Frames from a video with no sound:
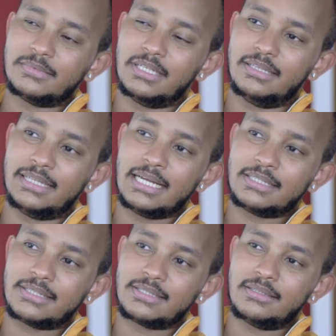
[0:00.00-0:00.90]
in
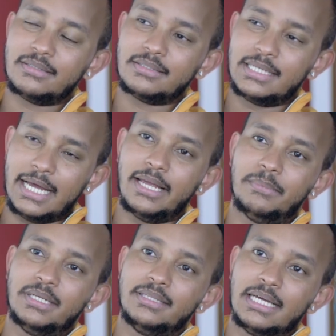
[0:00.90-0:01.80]
that
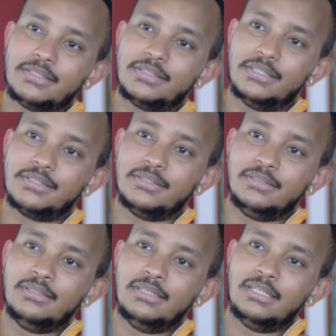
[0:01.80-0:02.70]
time and in that season,
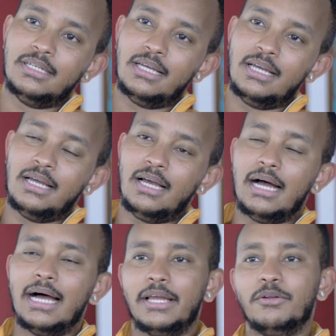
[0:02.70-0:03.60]

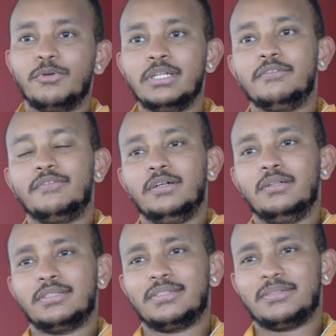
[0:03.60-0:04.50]
I really
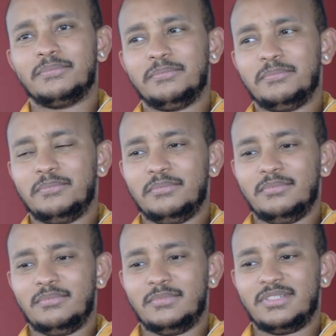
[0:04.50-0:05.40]
felt
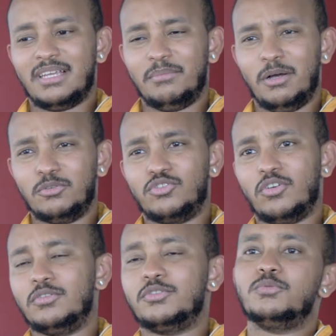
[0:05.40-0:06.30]
somehow
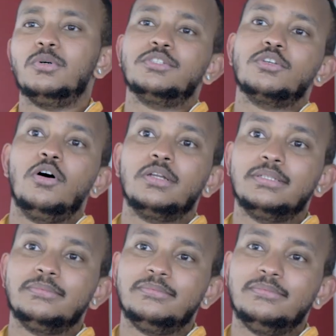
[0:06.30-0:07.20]
drawn towards God.
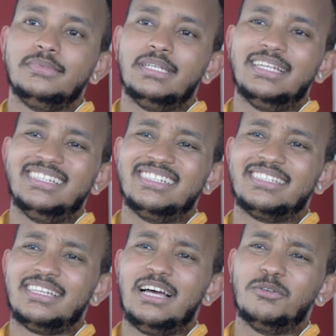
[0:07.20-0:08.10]
And
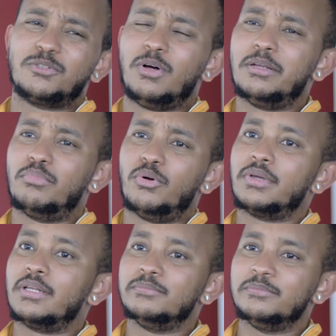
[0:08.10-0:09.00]
I was quite broken.